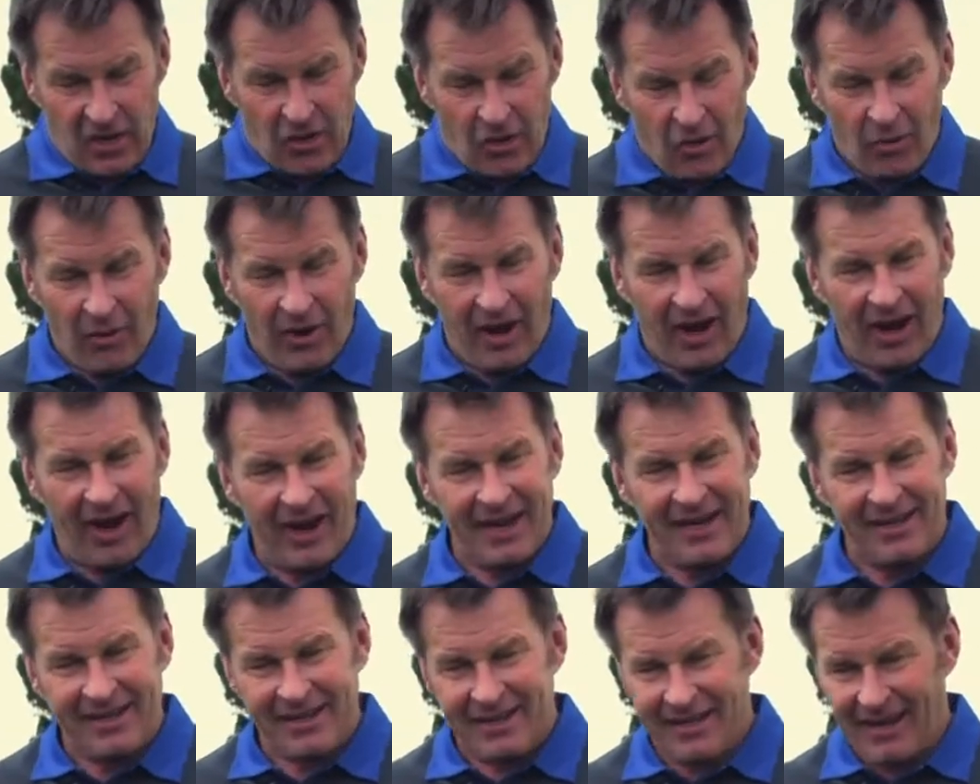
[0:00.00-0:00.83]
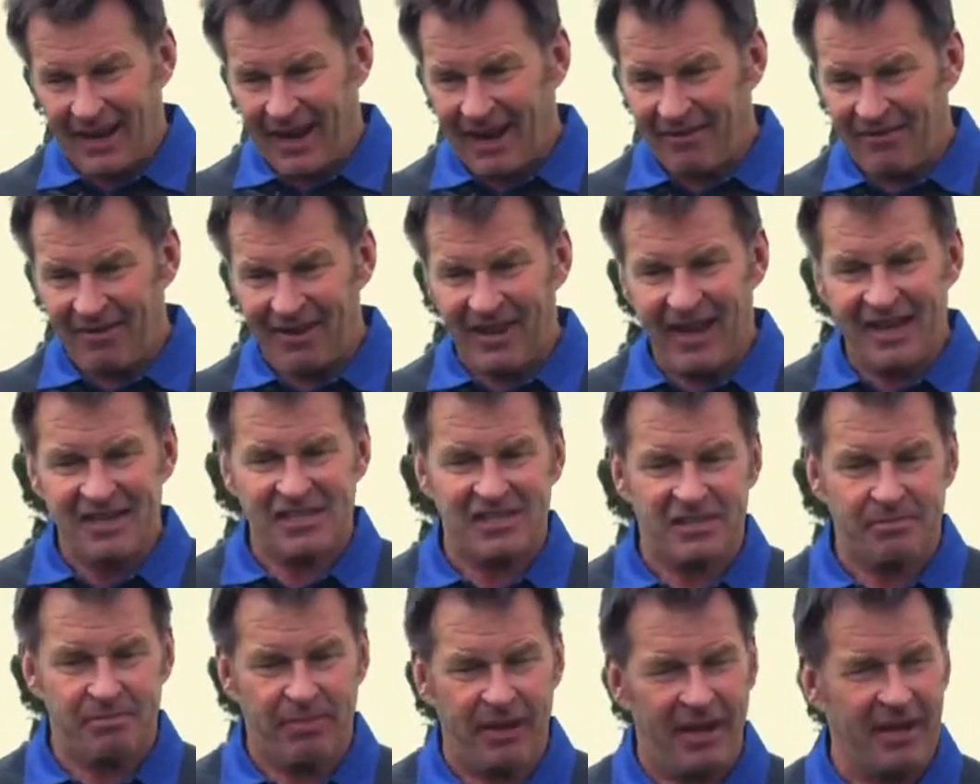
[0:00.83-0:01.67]
or I have less
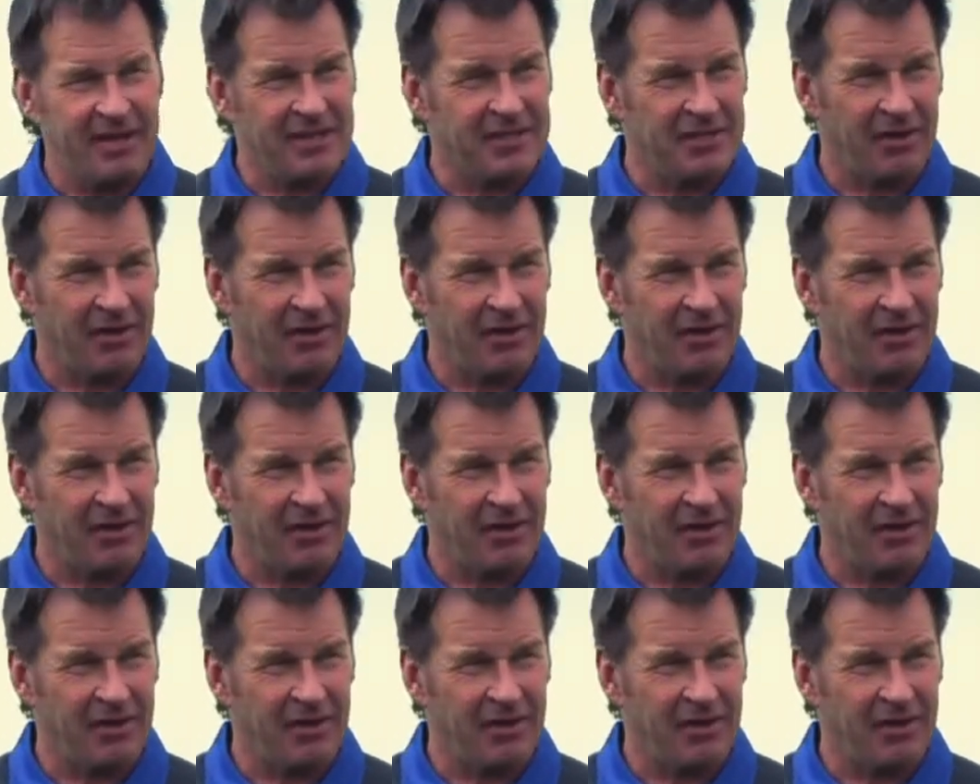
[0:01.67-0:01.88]
spin,